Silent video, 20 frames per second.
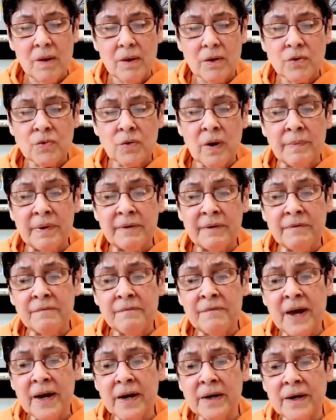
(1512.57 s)
Swami
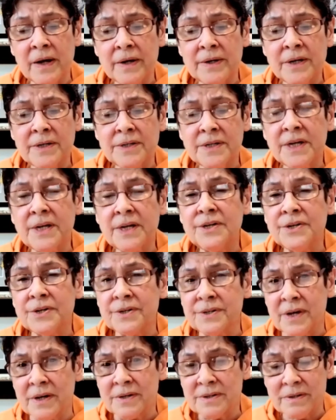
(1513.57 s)
Vivekananda
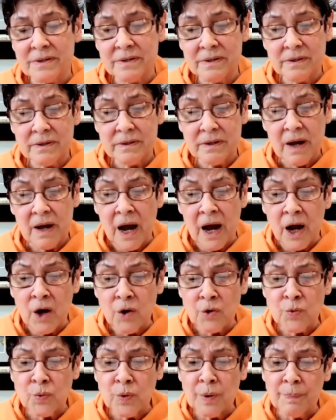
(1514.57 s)
teaches us how
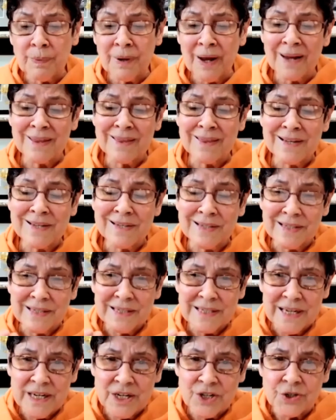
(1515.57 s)
to apply this
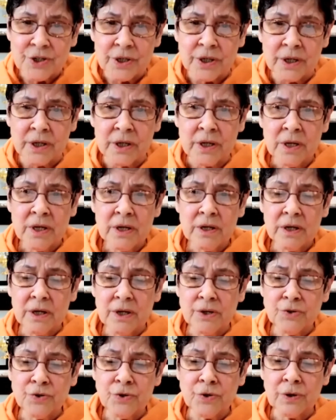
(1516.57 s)
teaching
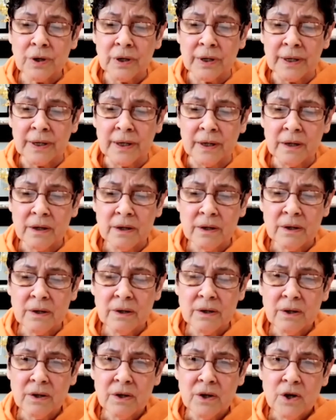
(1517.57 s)
internally.
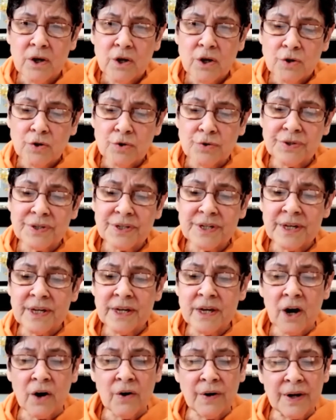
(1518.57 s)
to
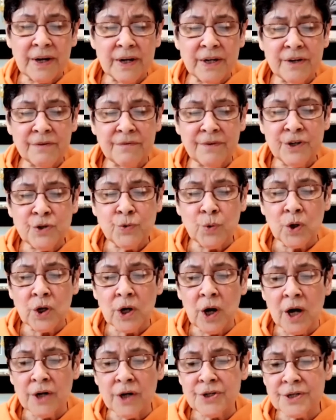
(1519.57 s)
see our individual
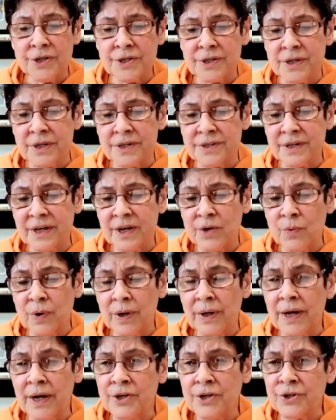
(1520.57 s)
consciousness in
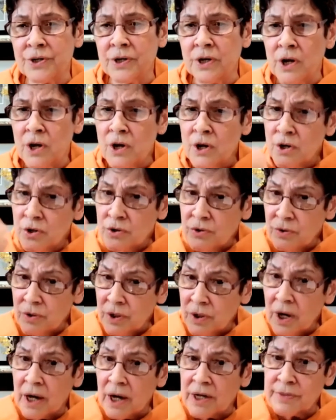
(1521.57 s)
relation to
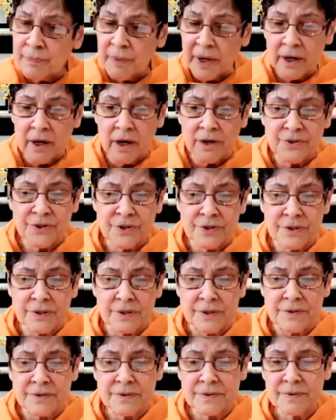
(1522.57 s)
cosmic
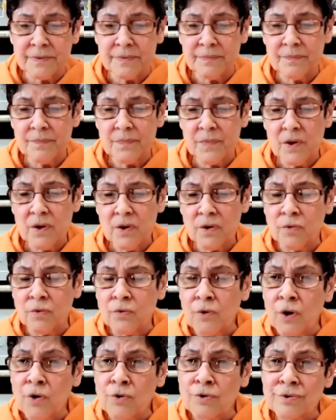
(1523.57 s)
consciousness,
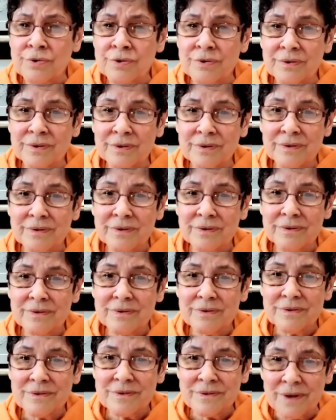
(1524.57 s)
gross,
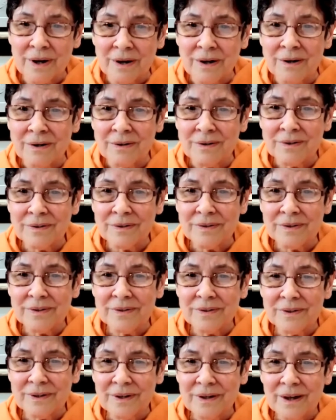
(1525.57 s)
subtle,
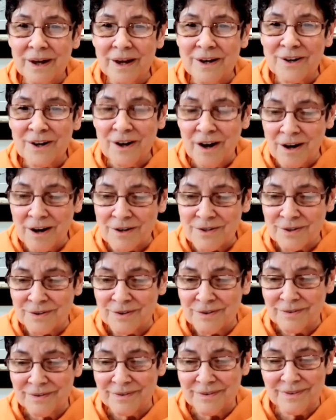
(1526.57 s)
and
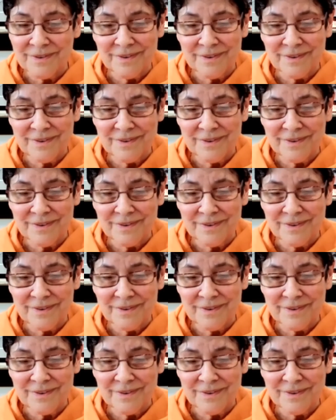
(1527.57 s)
causal,